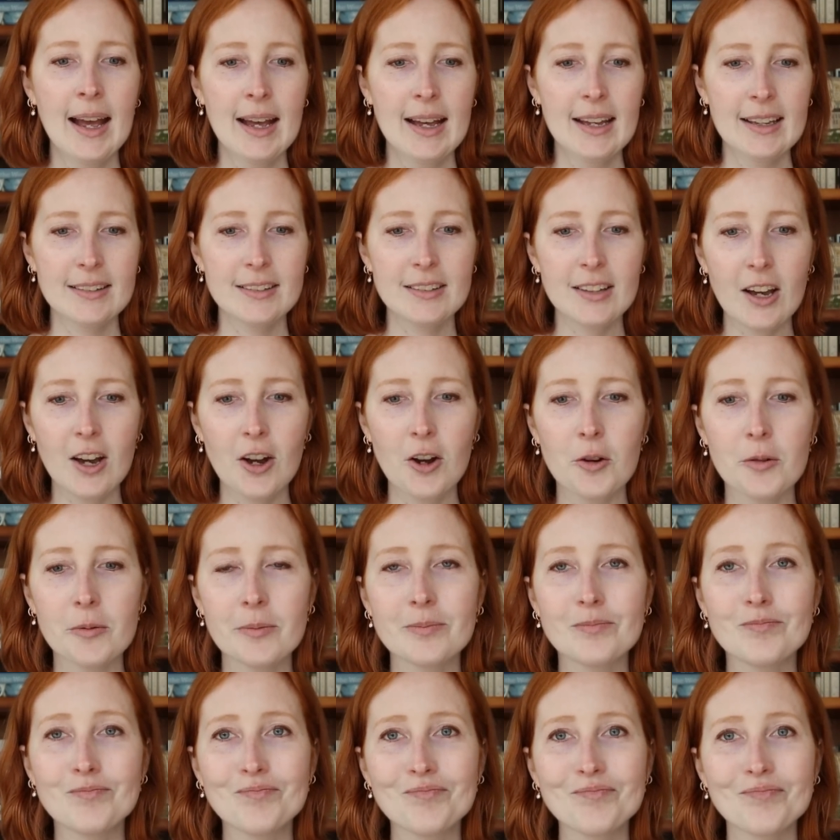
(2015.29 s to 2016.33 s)
So
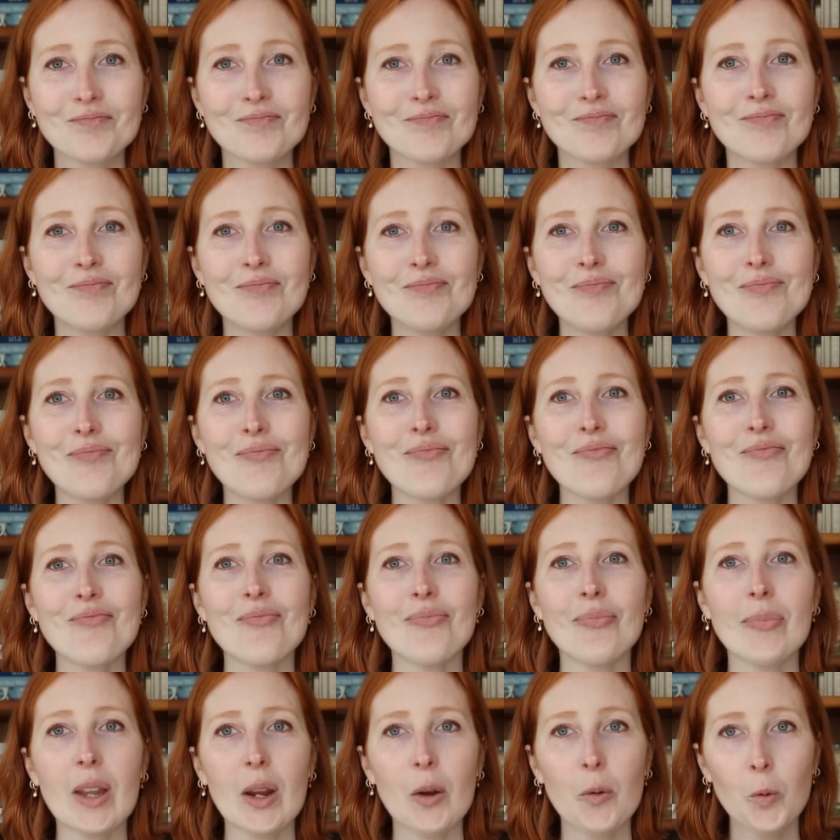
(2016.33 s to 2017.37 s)

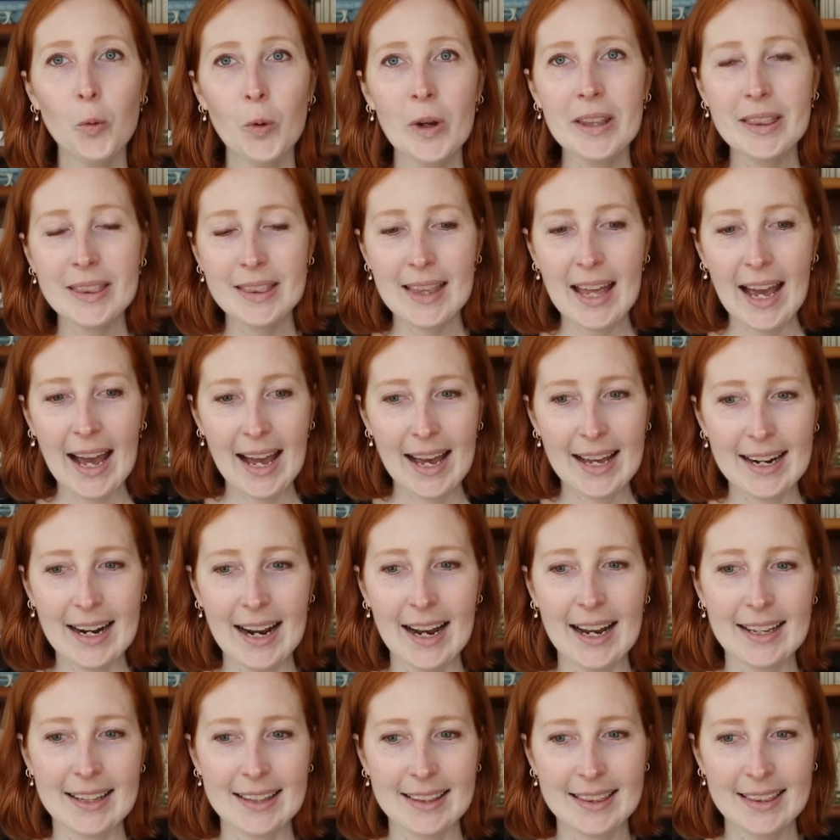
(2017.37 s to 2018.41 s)
with that,
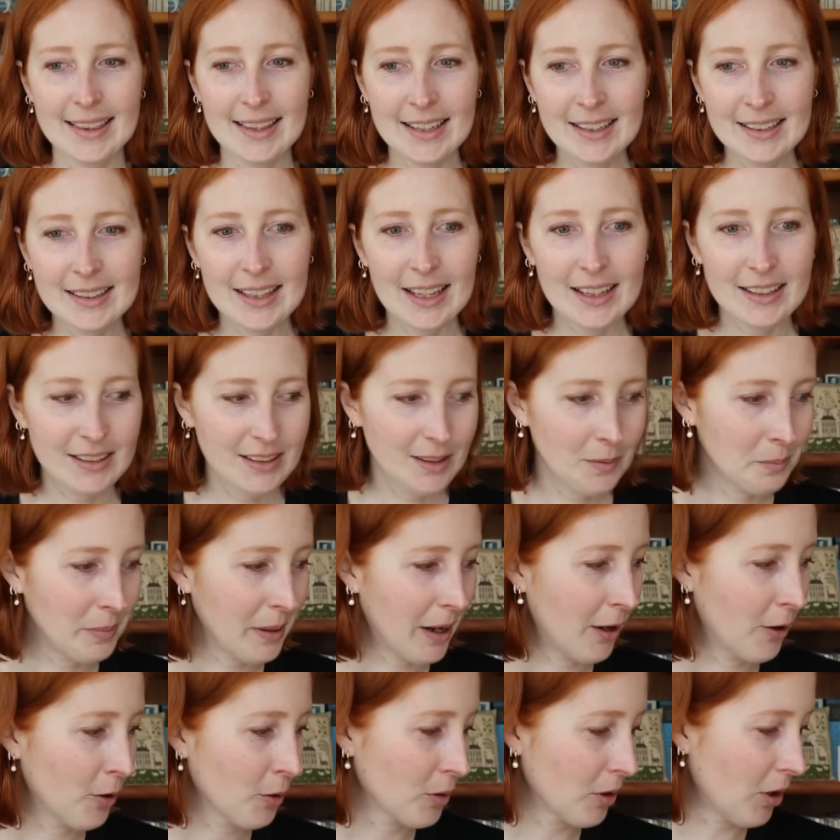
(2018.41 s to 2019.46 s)
I think that's
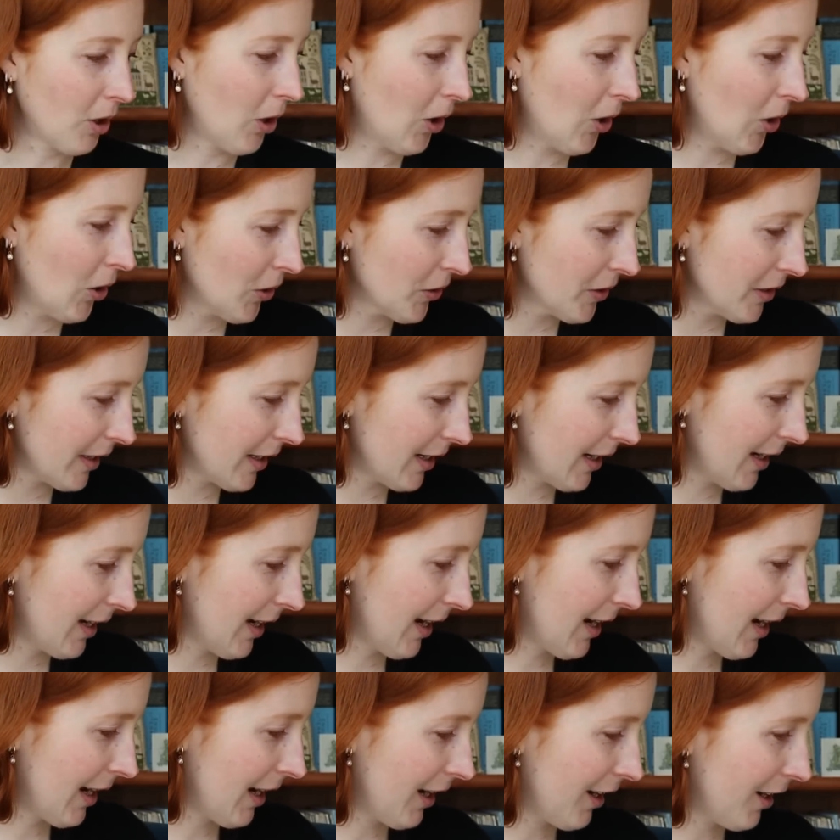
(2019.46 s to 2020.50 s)
about all that I
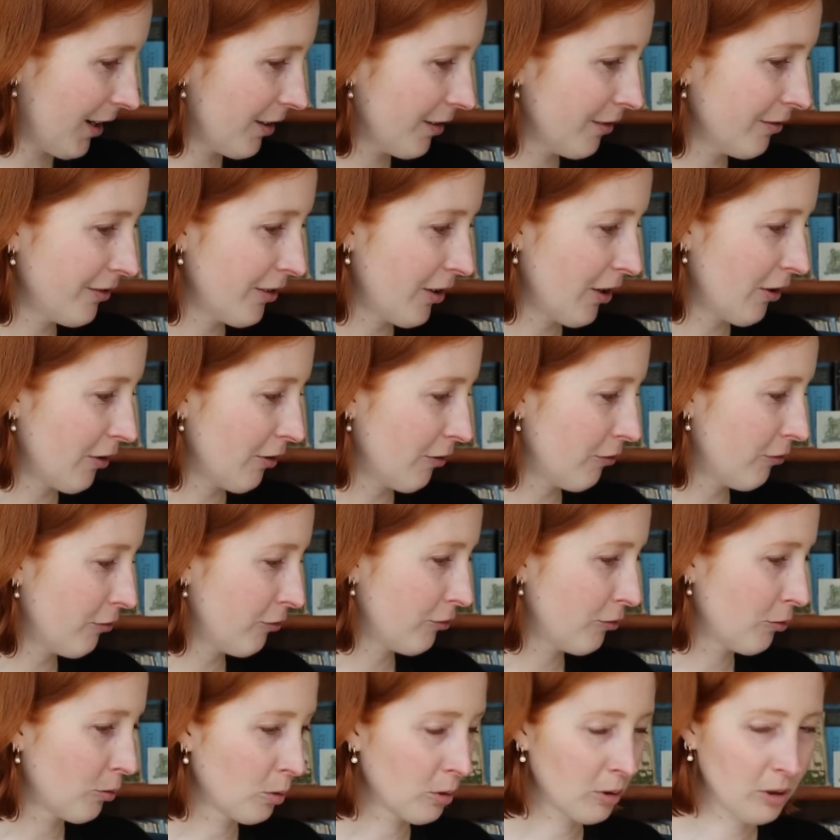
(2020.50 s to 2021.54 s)
have
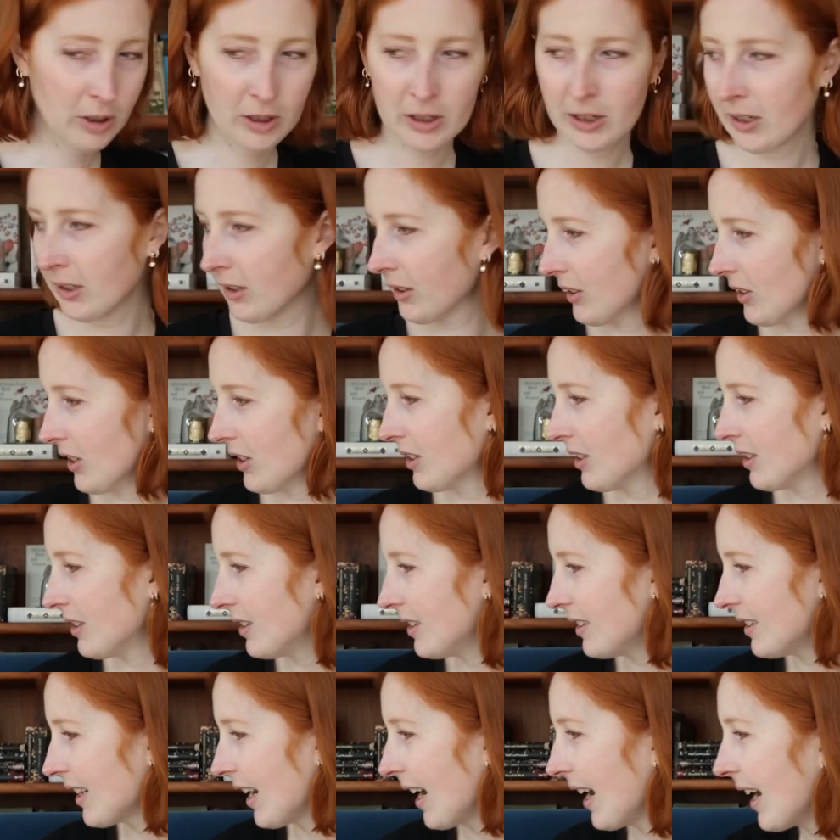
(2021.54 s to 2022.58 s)
for
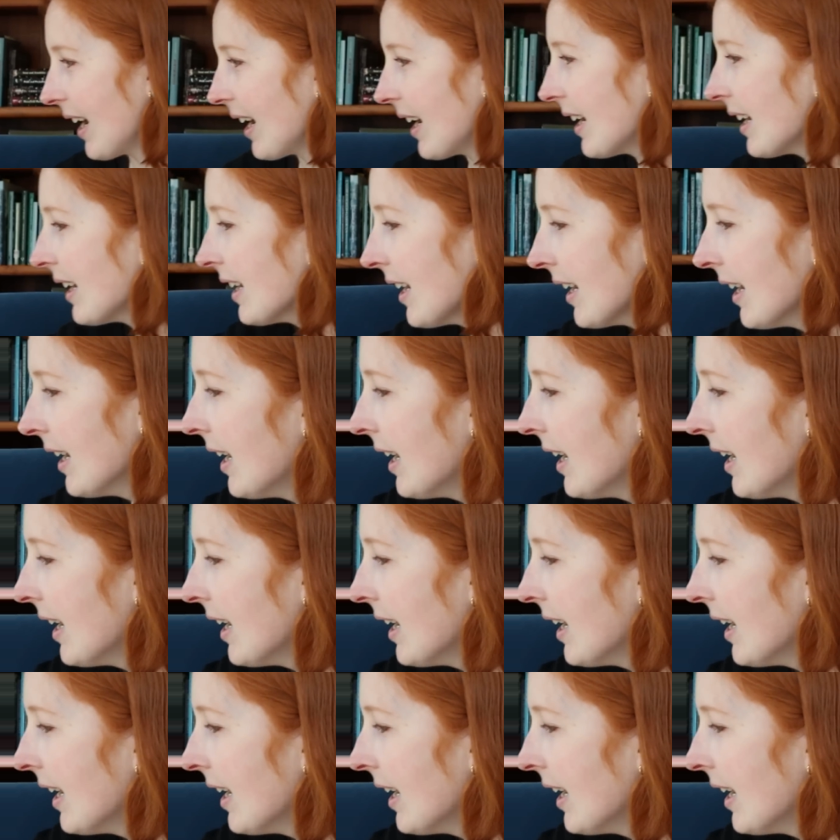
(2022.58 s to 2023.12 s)
today.